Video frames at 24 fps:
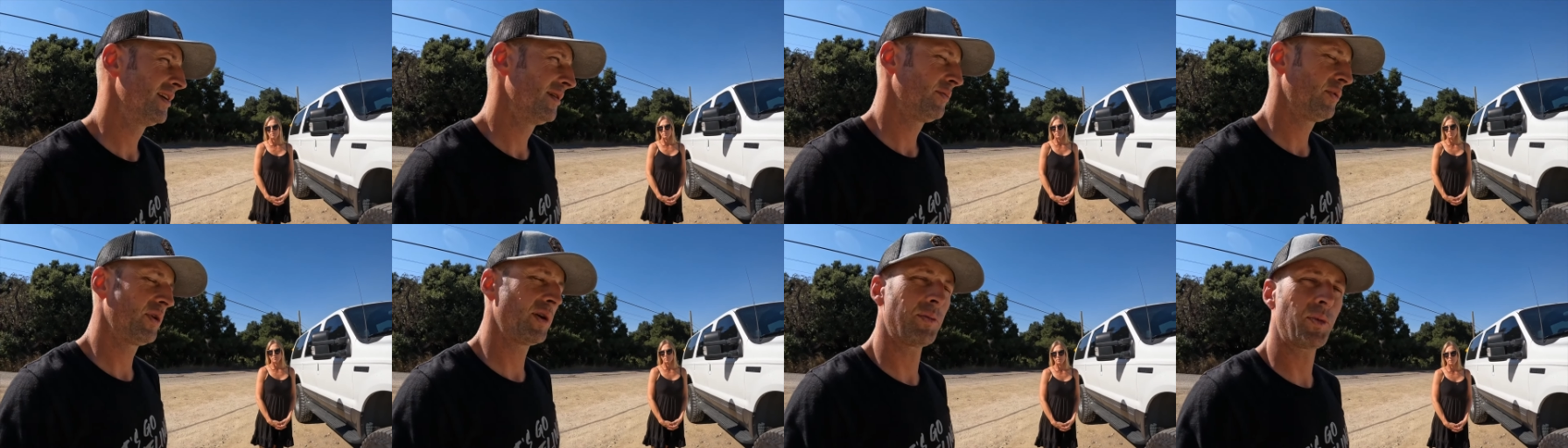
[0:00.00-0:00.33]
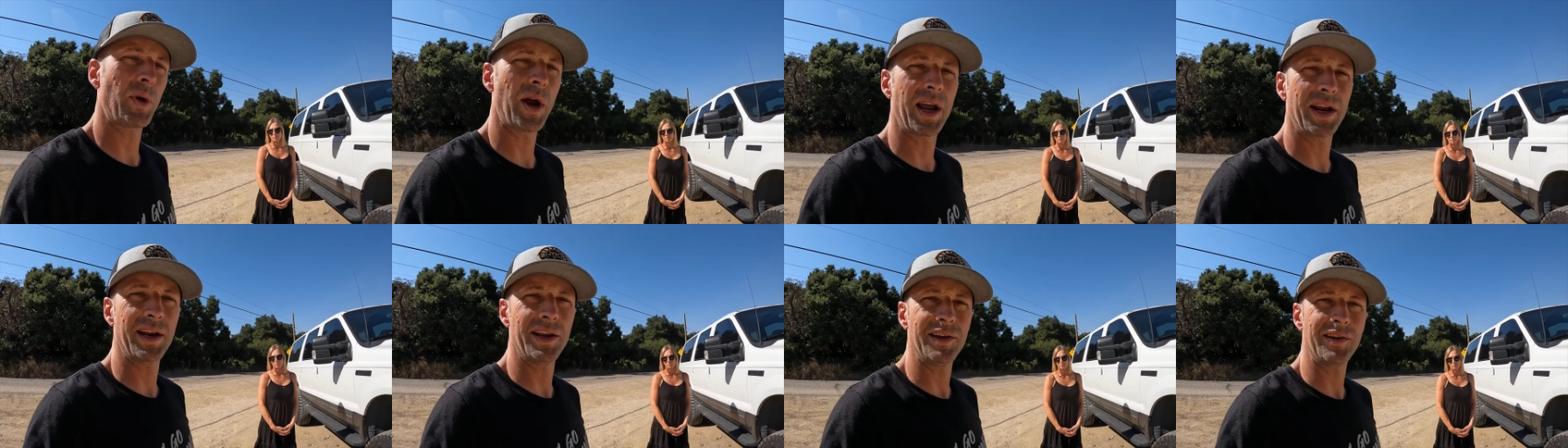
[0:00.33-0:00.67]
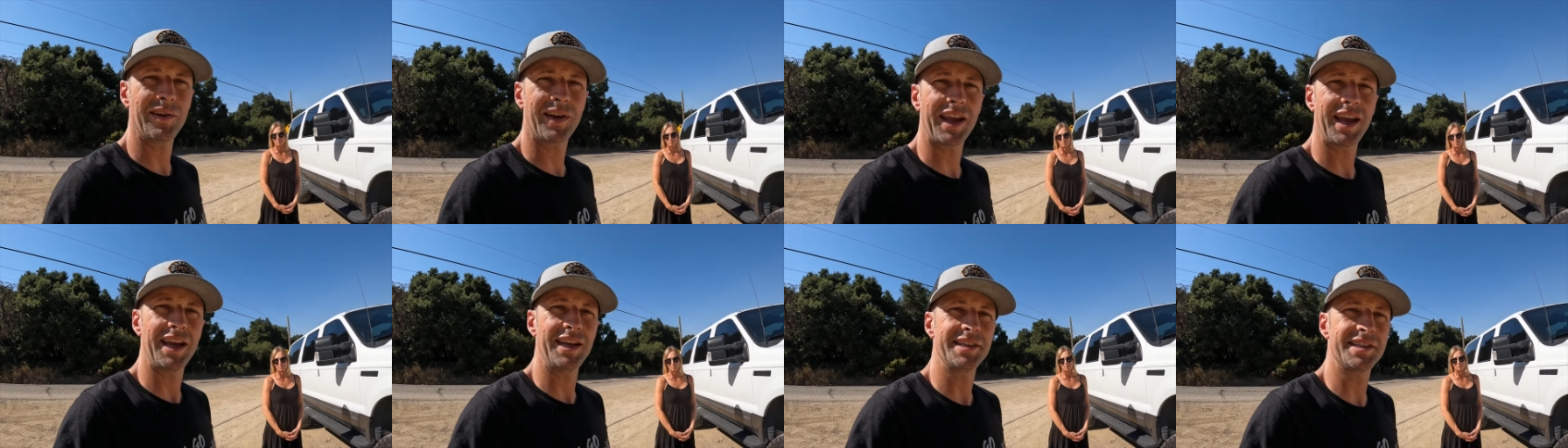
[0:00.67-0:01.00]
put a brand
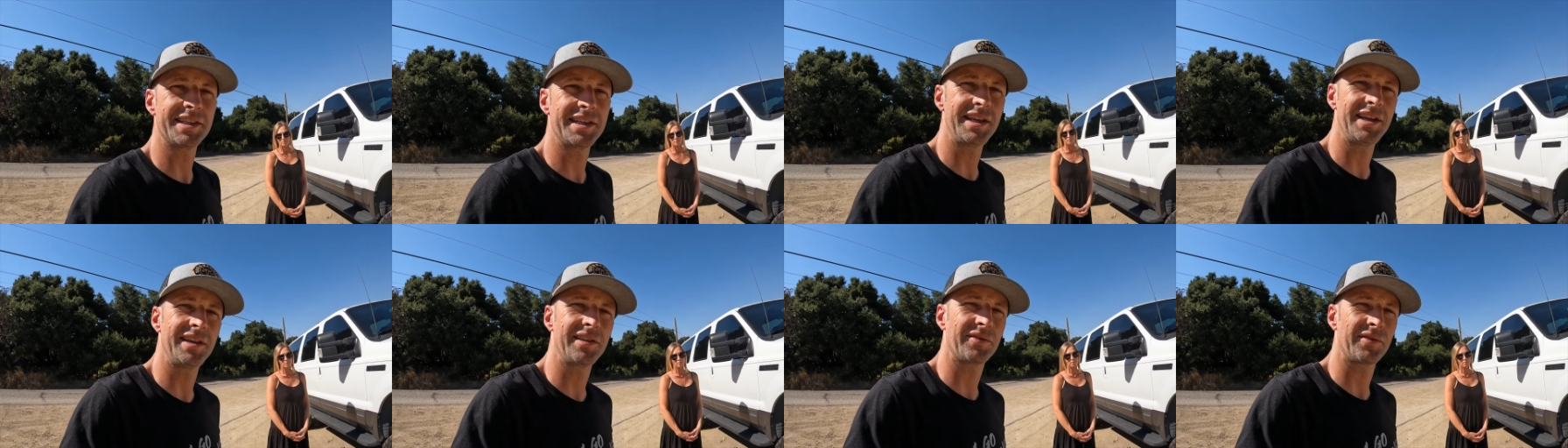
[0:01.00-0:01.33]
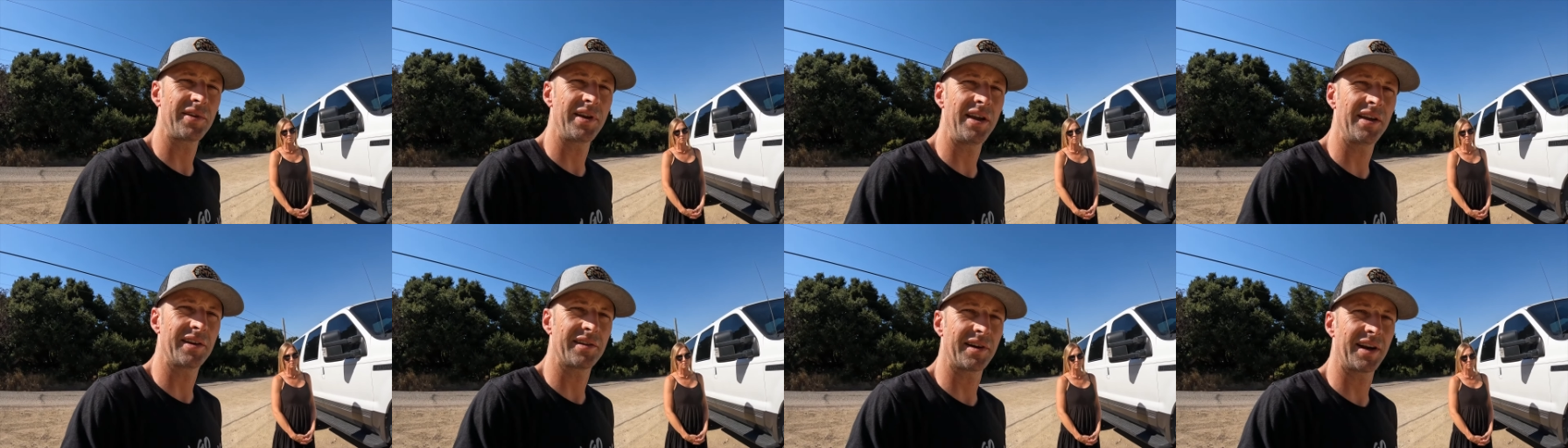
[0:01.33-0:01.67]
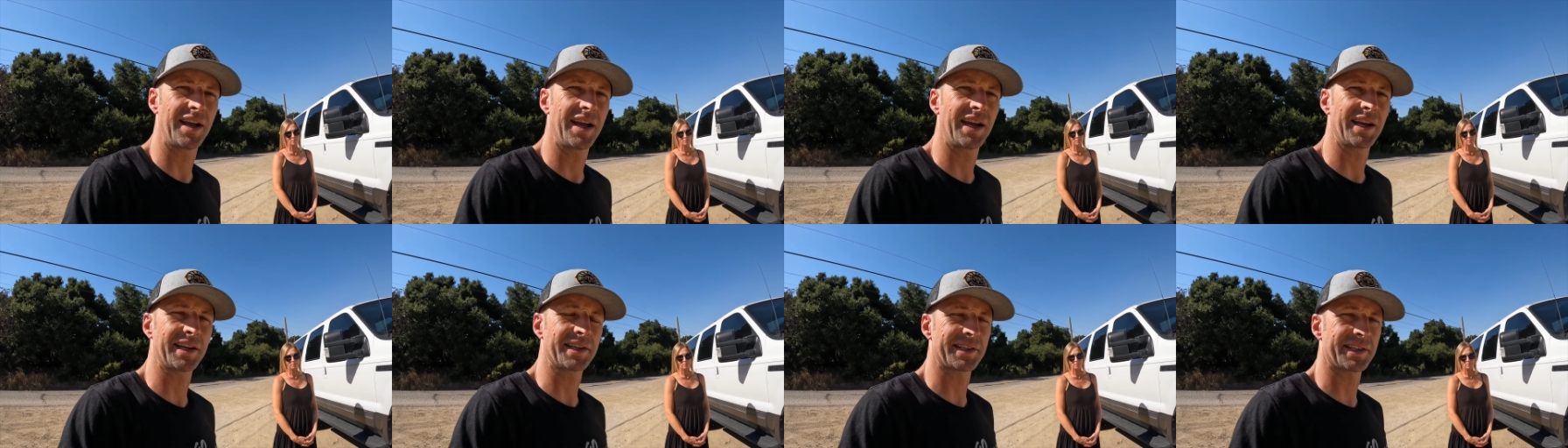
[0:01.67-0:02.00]
new
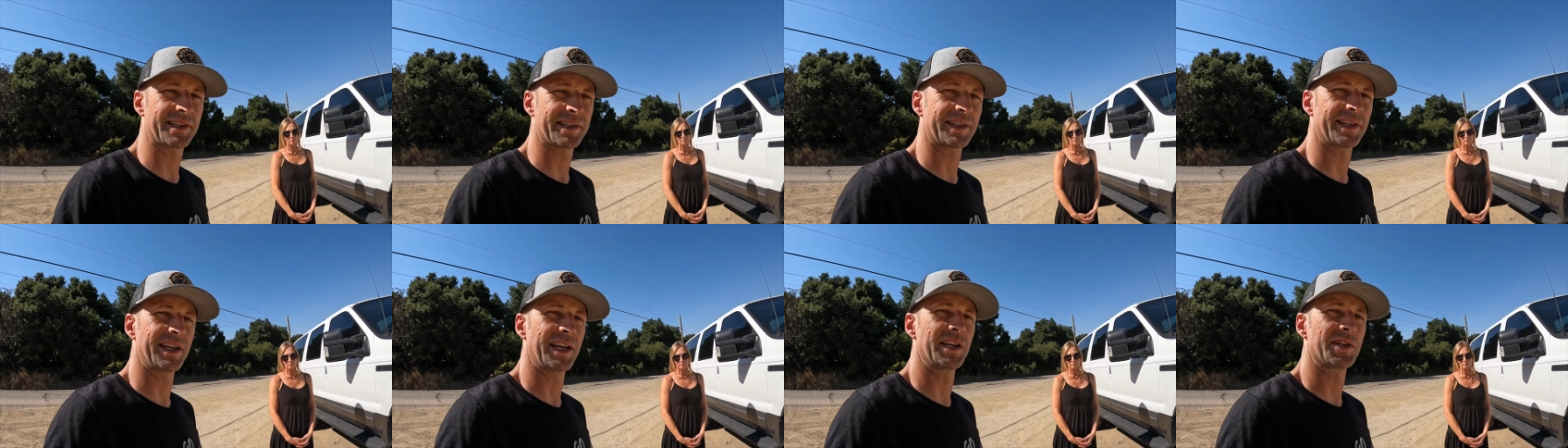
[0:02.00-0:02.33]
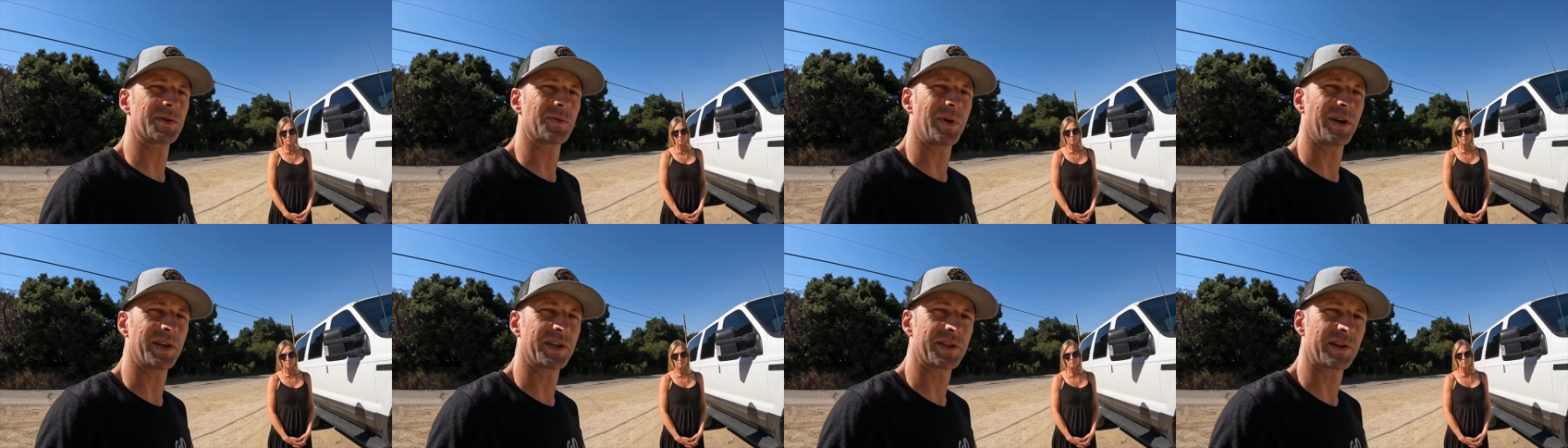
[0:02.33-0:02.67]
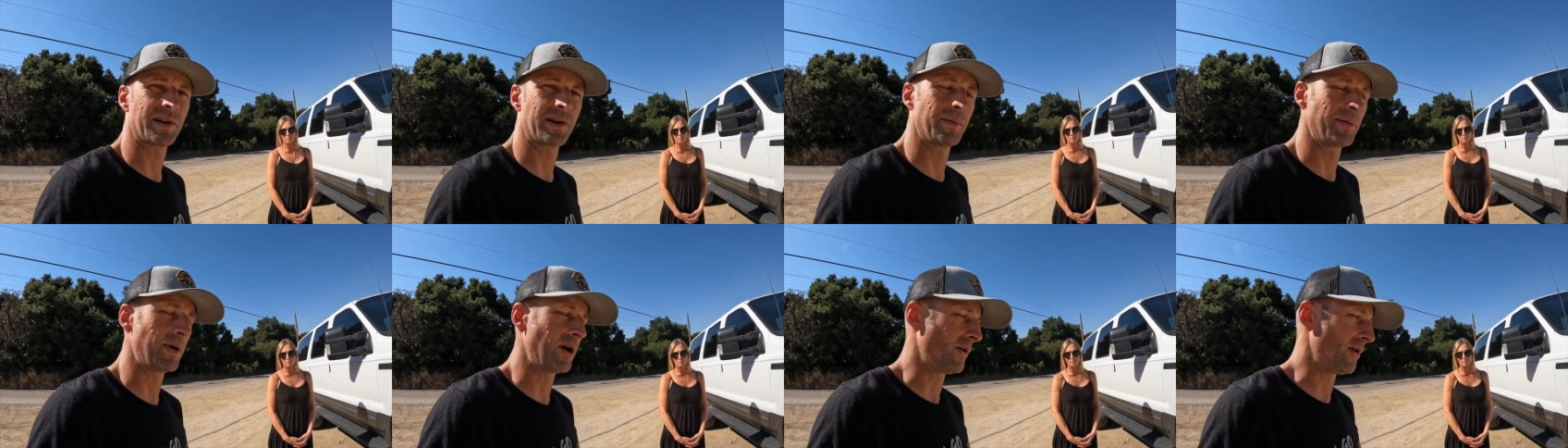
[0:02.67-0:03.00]
KC300X stage one
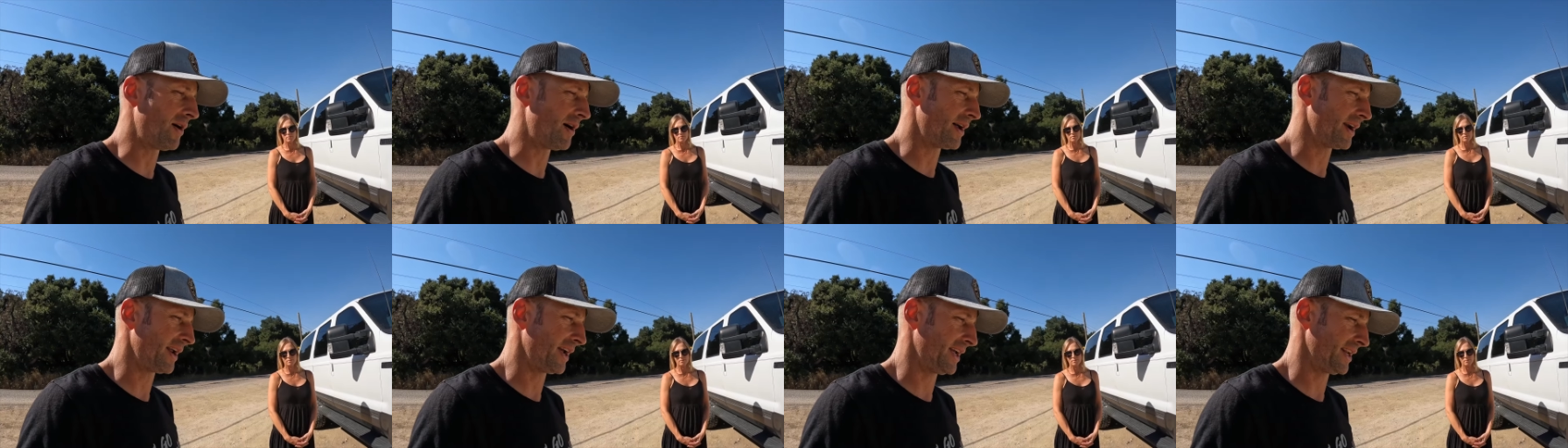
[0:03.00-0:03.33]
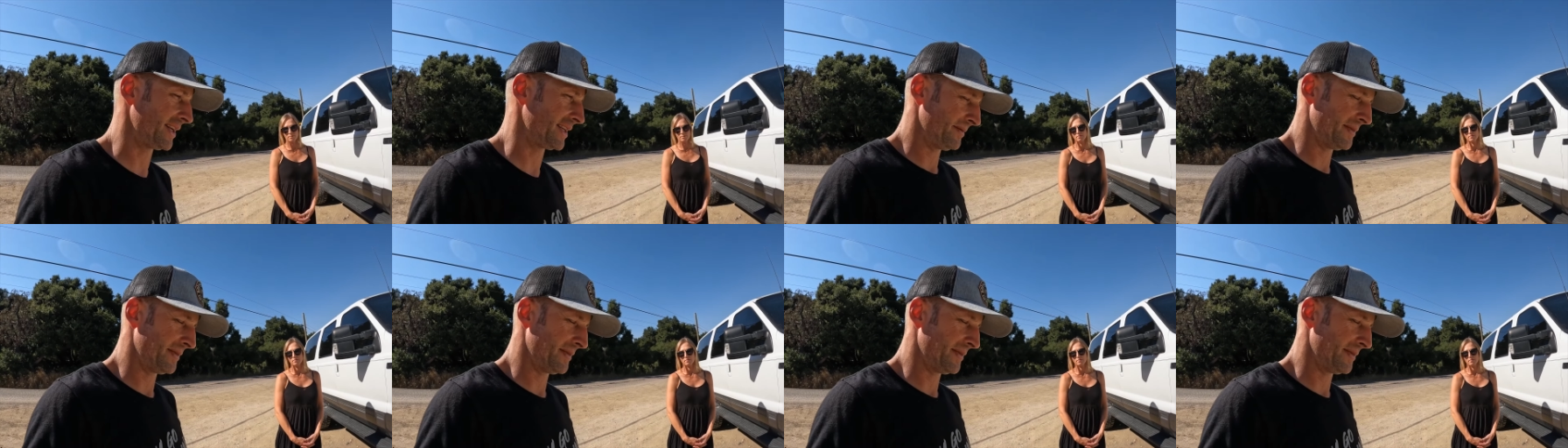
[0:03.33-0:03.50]
turbo on it.